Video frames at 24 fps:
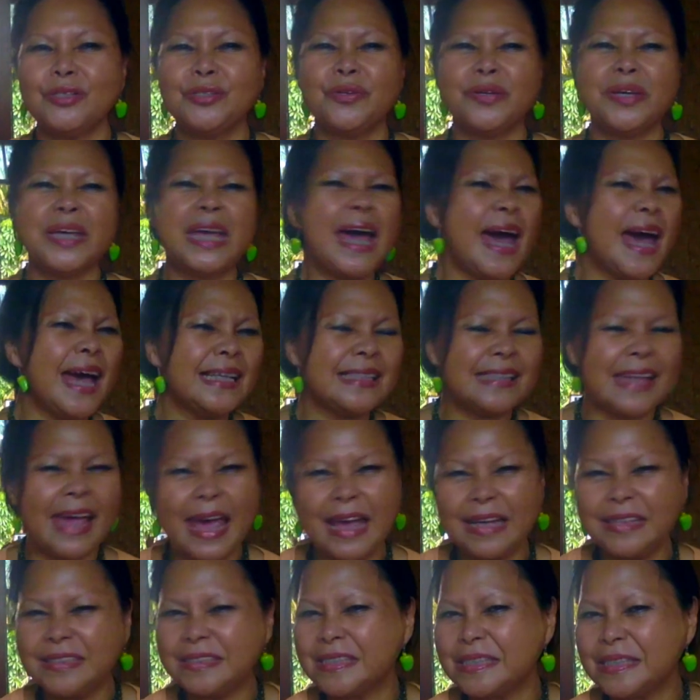So yes,
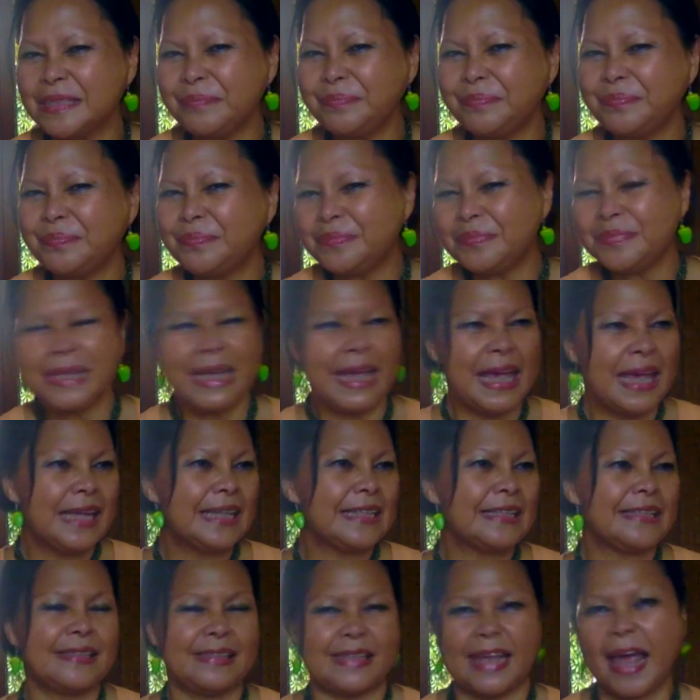handsome,
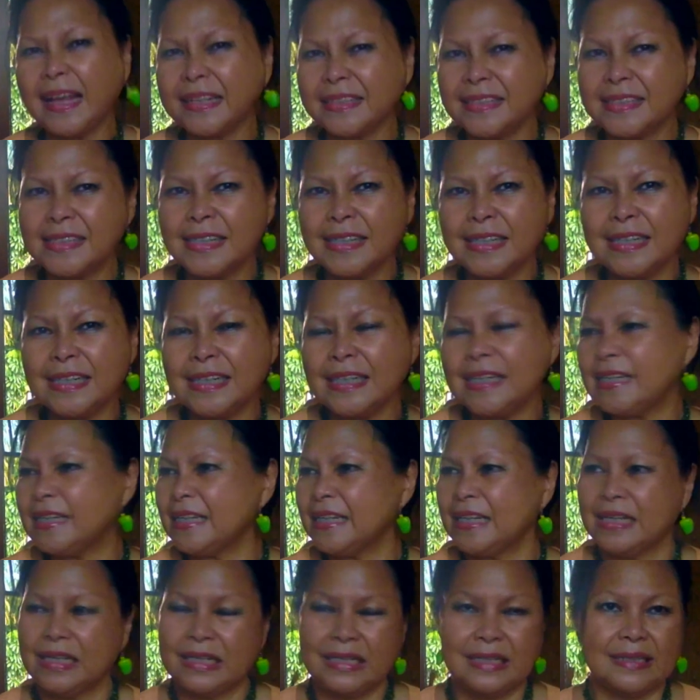sexy,
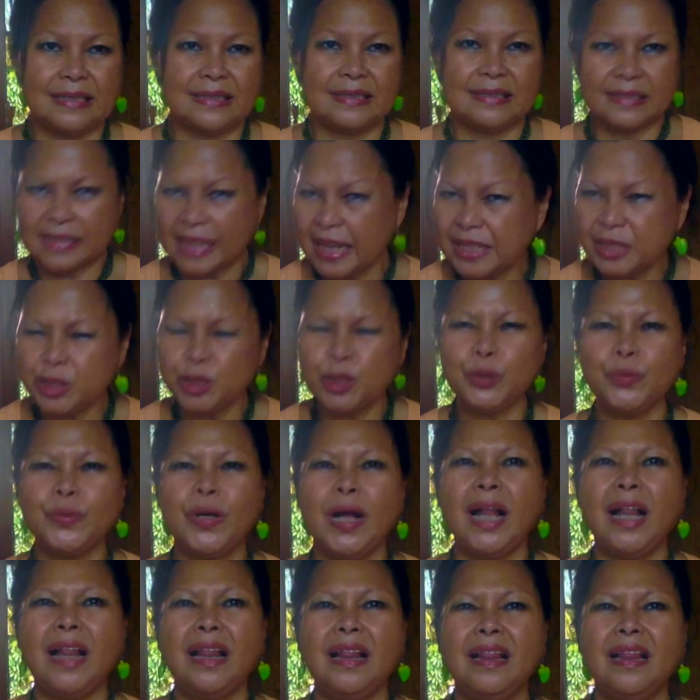
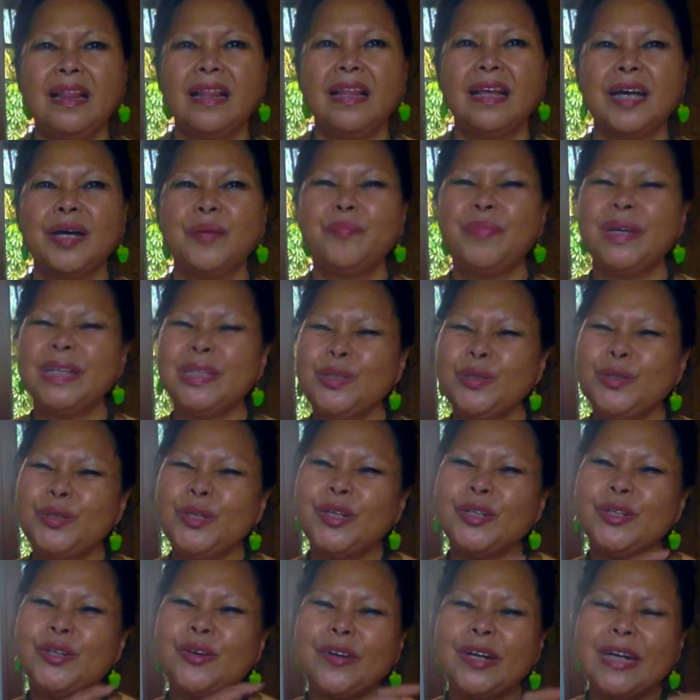sexual, but you
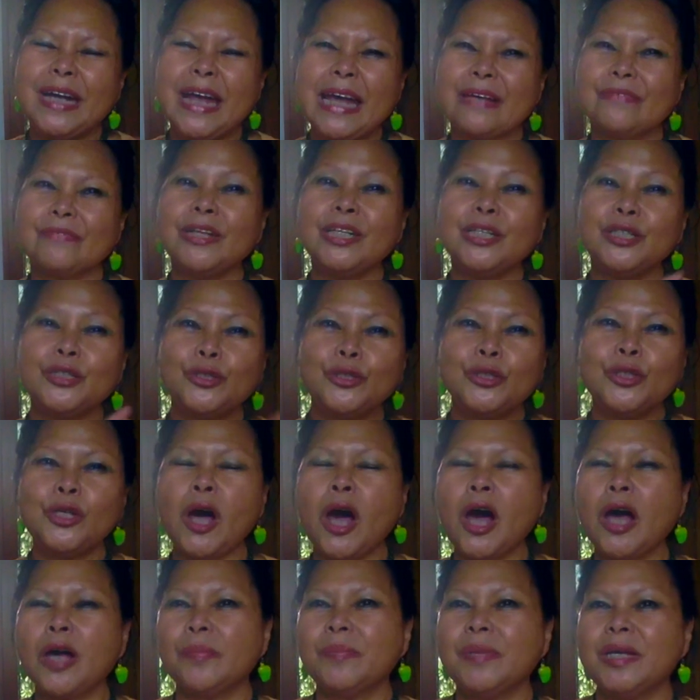don't connect when you
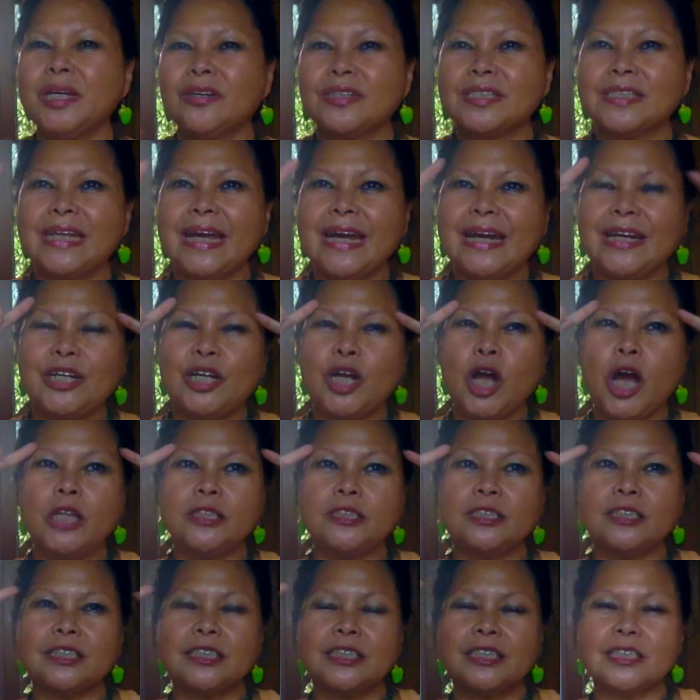talk because they're
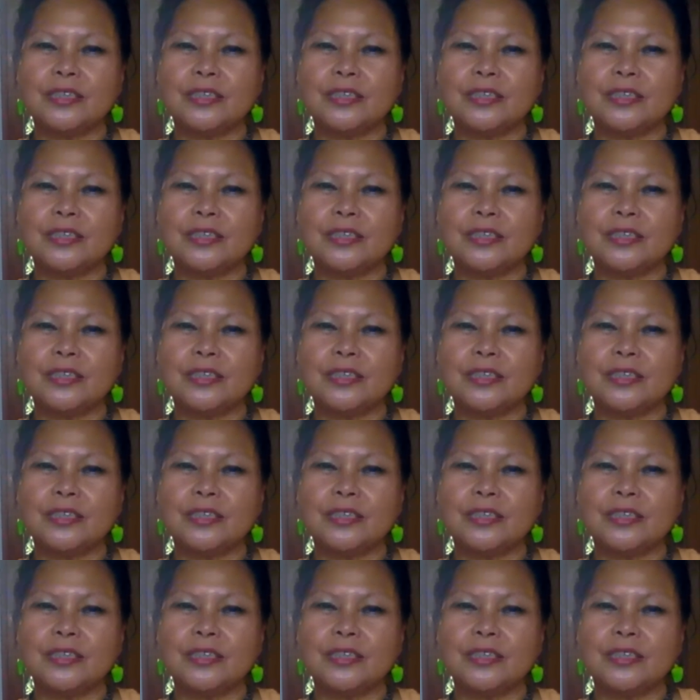not